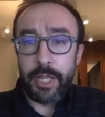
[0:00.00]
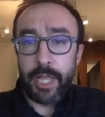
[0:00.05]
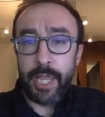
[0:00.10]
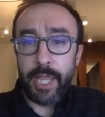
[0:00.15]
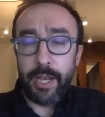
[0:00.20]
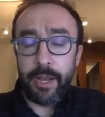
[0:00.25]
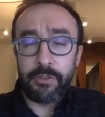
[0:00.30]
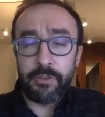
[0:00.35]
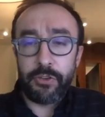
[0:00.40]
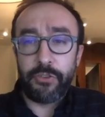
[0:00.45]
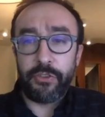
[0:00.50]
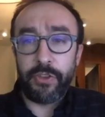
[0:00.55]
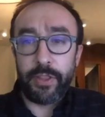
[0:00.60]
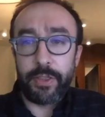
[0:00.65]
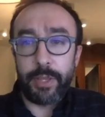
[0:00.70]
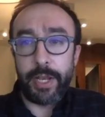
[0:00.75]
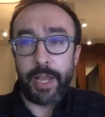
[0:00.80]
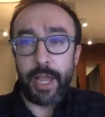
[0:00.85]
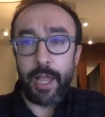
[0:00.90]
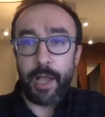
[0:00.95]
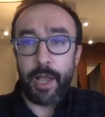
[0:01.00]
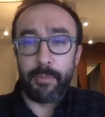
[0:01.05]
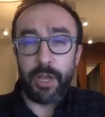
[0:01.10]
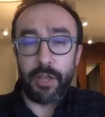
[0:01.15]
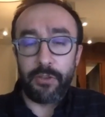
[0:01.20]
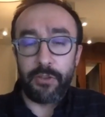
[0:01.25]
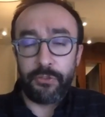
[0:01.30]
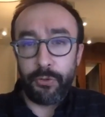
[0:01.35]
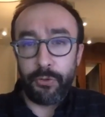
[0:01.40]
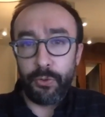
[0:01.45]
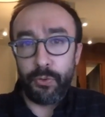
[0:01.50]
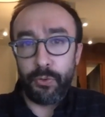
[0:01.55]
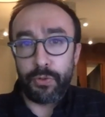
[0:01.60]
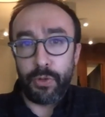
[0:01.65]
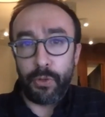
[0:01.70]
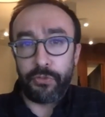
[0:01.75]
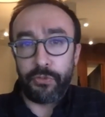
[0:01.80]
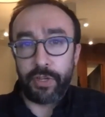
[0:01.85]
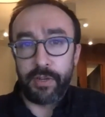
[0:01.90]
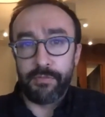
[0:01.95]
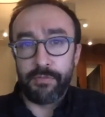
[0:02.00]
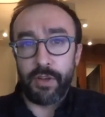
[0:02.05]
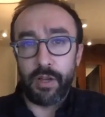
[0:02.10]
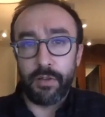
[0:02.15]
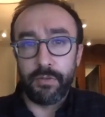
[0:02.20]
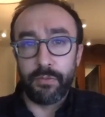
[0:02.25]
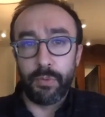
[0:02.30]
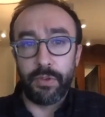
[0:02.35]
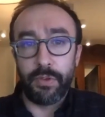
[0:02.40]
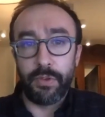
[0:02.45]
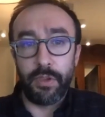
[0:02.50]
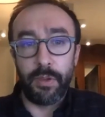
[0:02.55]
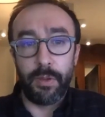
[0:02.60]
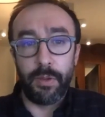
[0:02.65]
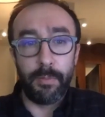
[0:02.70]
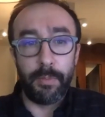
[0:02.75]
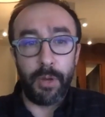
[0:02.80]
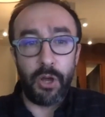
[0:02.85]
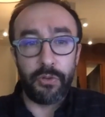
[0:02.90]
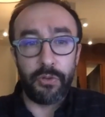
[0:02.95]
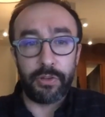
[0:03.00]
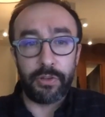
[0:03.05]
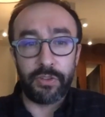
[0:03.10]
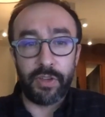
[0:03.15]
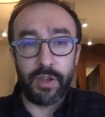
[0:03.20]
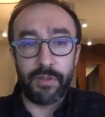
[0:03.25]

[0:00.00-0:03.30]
and I should say that I, am not too closely involved with the politics